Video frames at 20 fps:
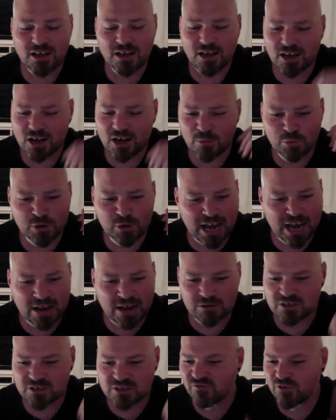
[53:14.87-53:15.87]
And I put it out
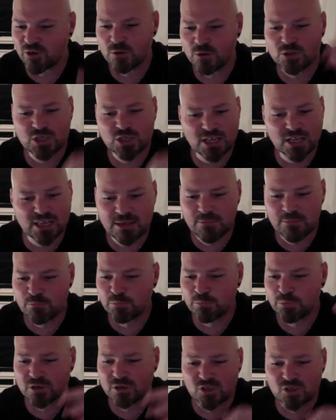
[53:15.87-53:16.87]
to Fuji,
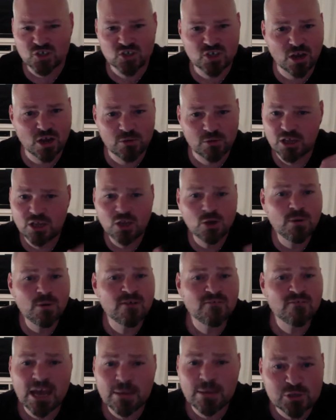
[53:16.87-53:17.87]
Olympus, Sony,
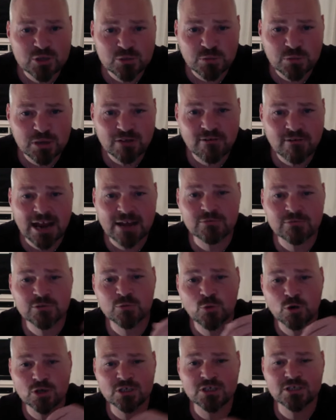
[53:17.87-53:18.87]
whoever happened to be around
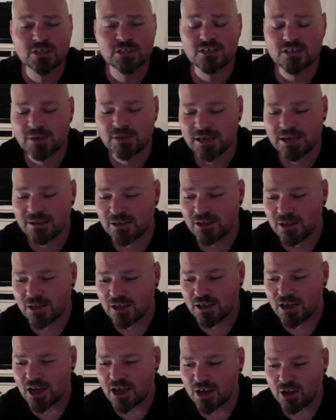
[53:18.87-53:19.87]
and wanted to do it.
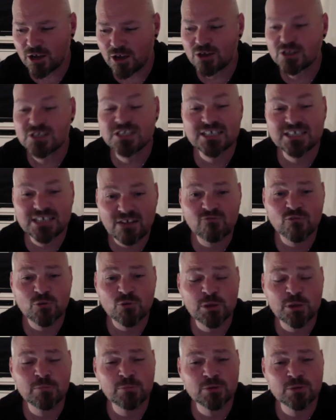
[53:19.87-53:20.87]
And I got several
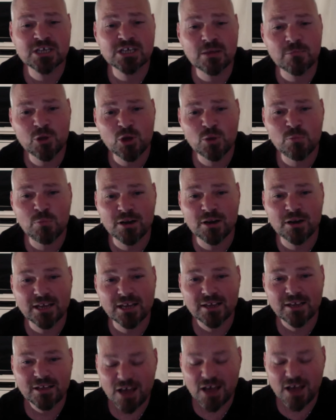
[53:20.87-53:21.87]
people take me up on it.
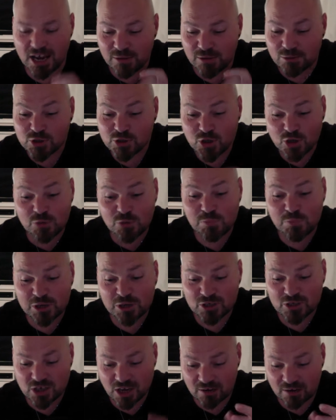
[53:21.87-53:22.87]
And it was good
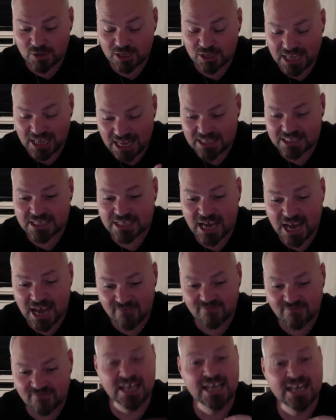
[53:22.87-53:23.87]
because I would get to
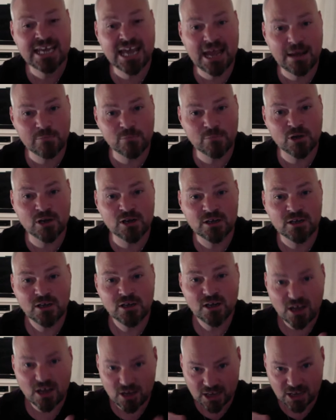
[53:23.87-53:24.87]
have their camera
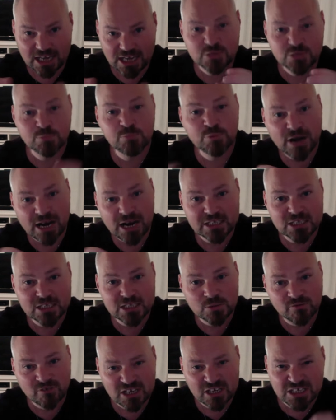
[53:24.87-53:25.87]
and I get to practice
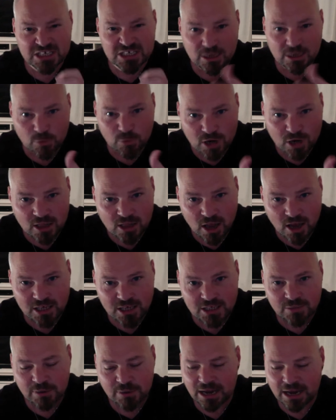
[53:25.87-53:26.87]
with it and see what I
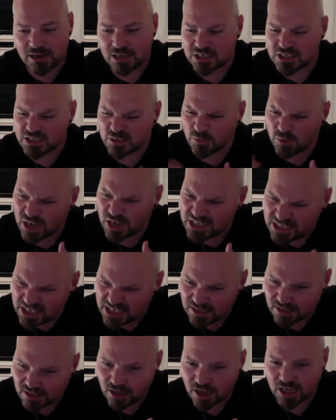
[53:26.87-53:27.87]
liked about it, see what I
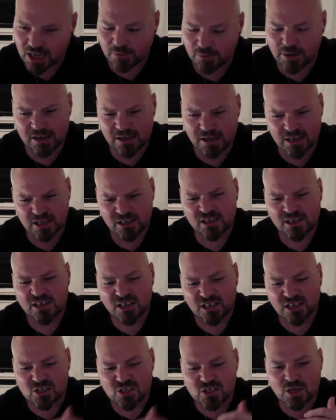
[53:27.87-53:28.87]
didn't like about it,
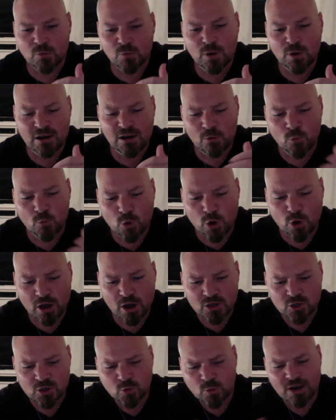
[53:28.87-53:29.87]
and see where it
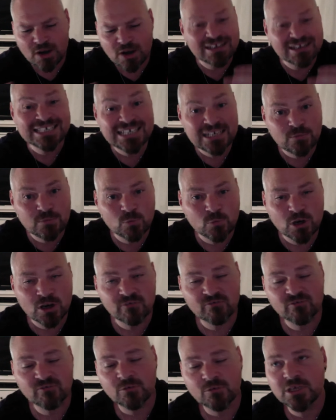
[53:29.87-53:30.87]
worked or where it didn't work
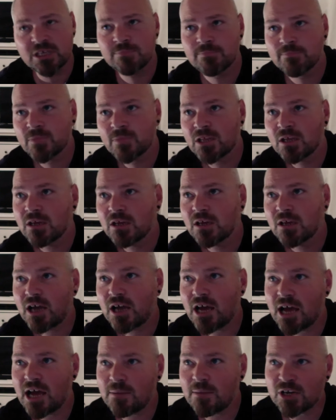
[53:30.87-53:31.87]
for me
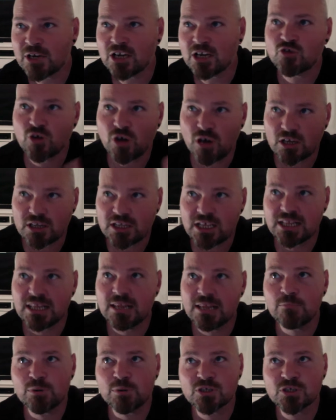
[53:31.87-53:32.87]
um, and I tried the
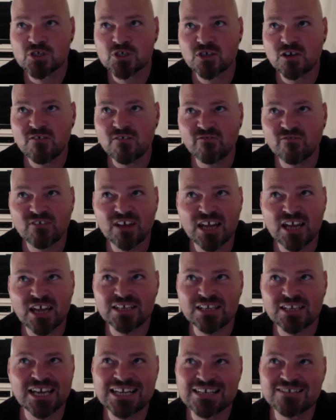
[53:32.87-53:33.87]
Olympus stuff, and
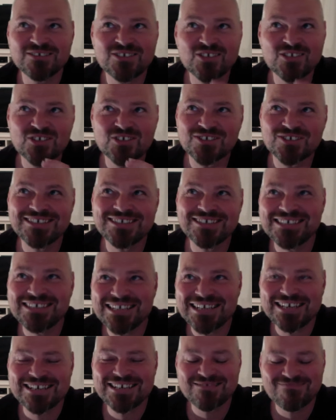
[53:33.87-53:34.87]
it just
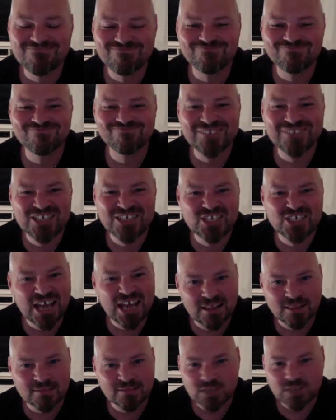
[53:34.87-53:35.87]
didn't
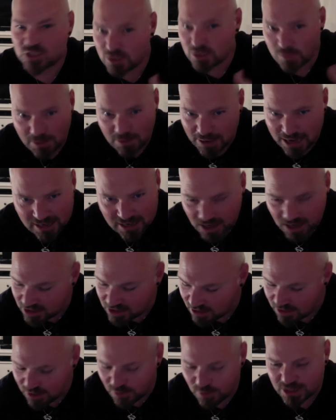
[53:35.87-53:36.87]
gel. There's something about it. I
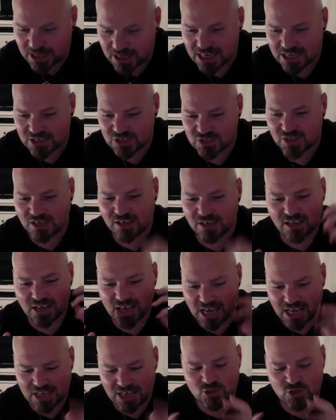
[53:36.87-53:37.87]
don't know what it is.
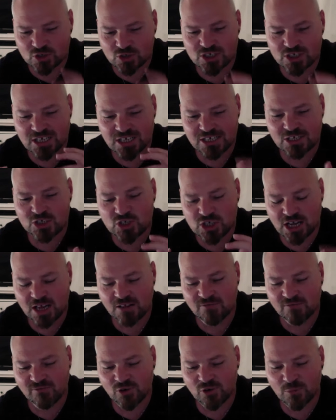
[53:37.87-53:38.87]
It just didn't
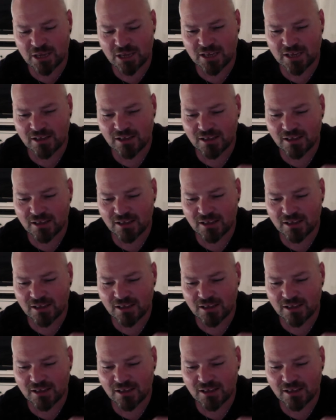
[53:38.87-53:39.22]
gel for me.